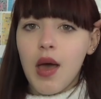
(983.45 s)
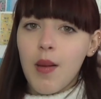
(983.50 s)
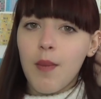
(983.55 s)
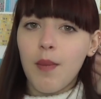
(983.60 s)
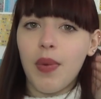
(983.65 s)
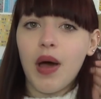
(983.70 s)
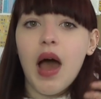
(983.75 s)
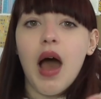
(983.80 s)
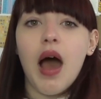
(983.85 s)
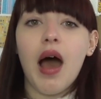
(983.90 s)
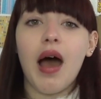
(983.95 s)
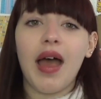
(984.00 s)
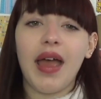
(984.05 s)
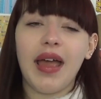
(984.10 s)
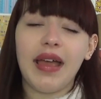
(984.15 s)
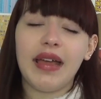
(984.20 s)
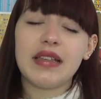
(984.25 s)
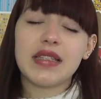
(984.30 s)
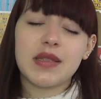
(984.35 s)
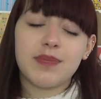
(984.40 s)
but
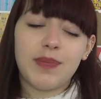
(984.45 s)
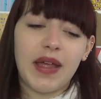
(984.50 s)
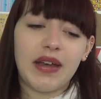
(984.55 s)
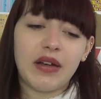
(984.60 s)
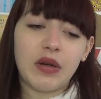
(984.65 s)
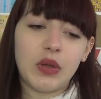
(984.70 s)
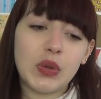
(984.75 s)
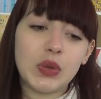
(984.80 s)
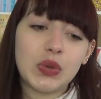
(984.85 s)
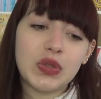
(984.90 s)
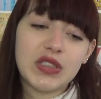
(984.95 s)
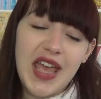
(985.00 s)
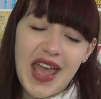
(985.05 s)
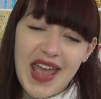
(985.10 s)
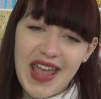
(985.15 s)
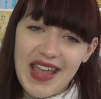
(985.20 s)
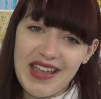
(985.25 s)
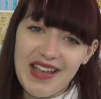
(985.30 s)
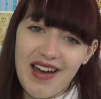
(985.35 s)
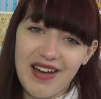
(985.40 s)
I spent all
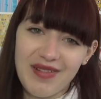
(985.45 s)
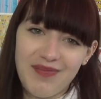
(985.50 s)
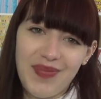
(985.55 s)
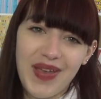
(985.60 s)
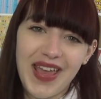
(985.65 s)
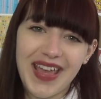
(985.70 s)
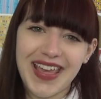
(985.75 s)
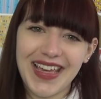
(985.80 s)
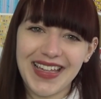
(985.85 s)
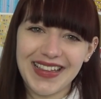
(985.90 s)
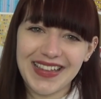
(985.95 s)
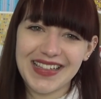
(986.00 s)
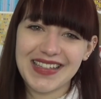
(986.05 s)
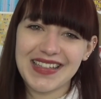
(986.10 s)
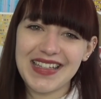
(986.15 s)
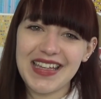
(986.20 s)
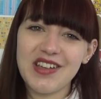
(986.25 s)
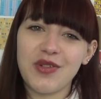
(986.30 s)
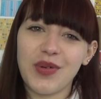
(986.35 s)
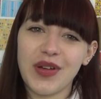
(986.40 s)
day unpicking the
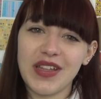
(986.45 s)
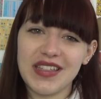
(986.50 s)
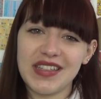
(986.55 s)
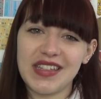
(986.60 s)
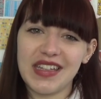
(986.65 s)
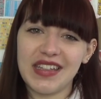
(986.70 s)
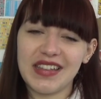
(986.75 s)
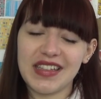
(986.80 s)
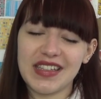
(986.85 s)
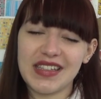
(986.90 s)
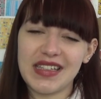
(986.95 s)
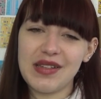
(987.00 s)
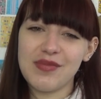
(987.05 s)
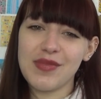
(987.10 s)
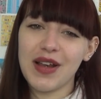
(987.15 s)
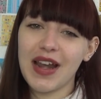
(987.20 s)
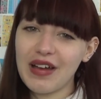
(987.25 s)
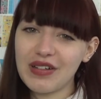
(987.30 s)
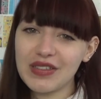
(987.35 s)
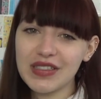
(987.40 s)
sequins in the seam
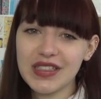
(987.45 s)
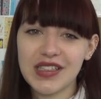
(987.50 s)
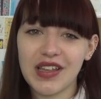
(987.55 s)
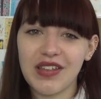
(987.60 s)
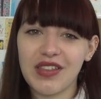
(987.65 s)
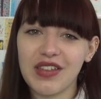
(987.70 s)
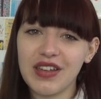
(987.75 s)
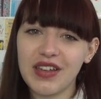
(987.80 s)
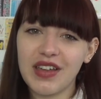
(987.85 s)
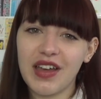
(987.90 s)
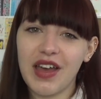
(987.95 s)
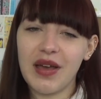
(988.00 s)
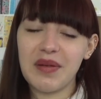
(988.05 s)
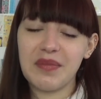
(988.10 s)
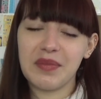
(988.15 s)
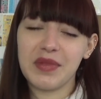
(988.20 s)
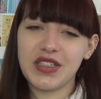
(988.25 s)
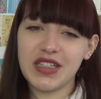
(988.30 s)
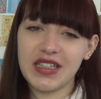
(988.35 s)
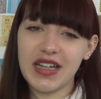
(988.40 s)
allowance so that um,
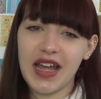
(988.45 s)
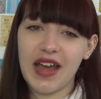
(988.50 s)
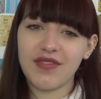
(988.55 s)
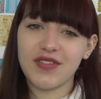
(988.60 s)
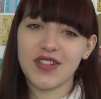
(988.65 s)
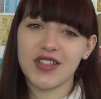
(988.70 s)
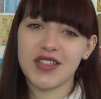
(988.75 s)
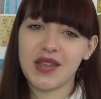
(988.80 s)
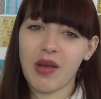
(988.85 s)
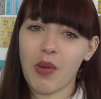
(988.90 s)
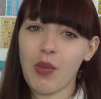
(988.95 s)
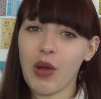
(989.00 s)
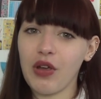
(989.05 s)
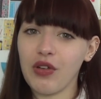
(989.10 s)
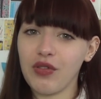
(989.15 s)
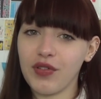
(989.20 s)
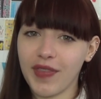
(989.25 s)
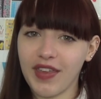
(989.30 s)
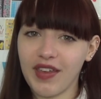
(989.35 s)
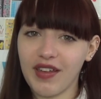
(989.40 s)
you didn't have to sew
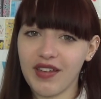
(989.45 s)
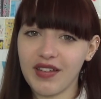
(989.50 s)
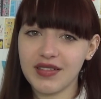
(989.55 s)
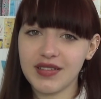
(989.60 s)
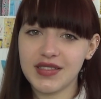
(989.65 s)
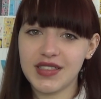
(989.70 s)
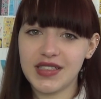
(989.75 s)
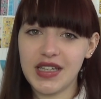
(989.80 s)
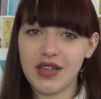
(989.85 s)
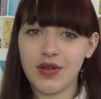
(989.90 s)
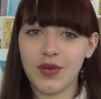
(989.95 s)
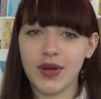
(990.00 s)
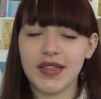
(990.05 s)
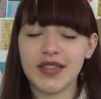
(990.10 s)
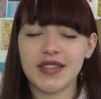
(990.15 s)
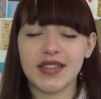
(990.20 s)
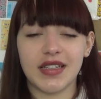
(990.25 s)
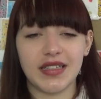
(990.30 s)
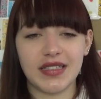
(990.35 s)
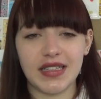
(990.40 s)
over the
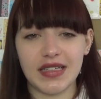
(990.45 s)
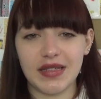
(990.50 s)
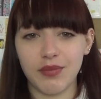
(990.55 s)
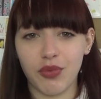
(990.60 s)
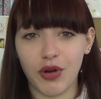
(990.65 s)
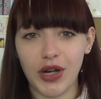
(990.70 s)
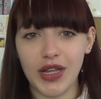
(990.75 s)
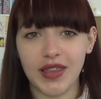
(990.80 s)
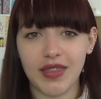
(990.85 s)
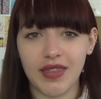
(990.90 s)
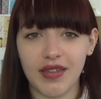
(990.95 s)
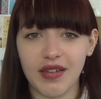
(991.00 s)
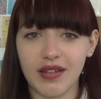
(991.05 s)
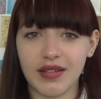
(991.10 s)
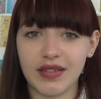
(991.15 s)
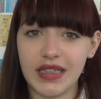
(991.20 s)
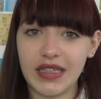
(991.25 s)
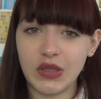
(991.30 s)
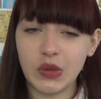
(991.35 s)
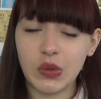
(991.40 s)
sequins and it didn't break the
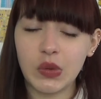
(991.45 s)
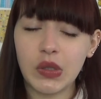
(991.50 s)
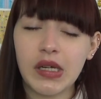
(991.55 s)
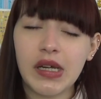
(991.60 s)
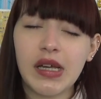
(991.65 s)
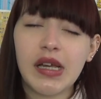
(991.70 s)
needle.